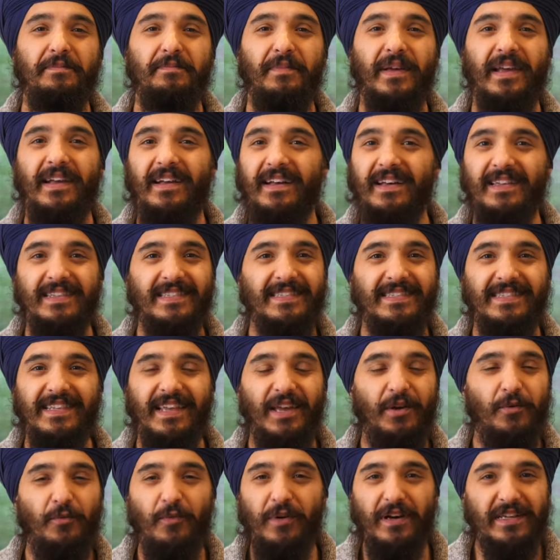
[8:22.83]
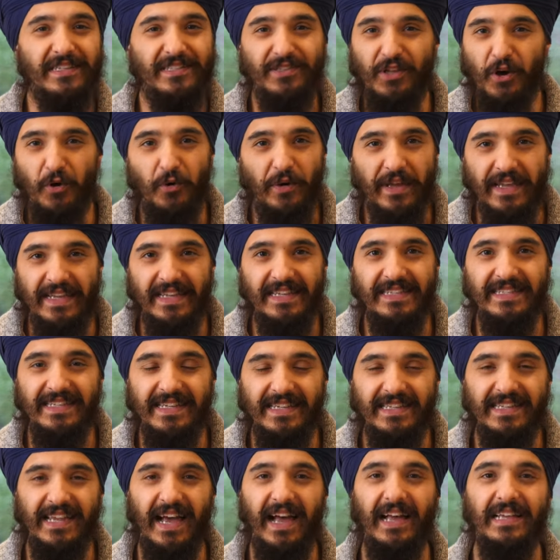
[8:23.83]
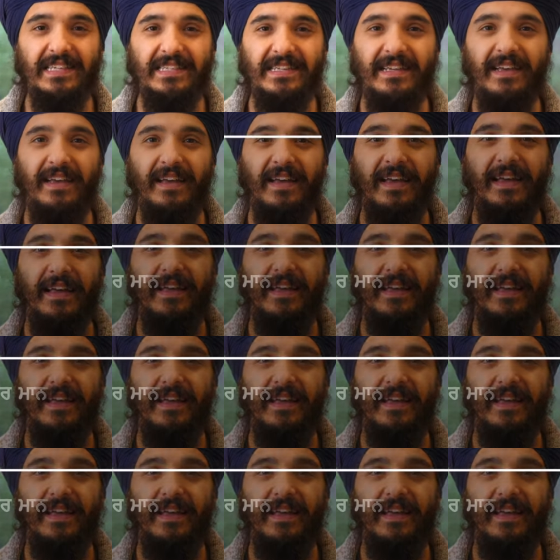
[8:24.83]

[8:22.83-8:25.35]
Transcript: because it was no easy task.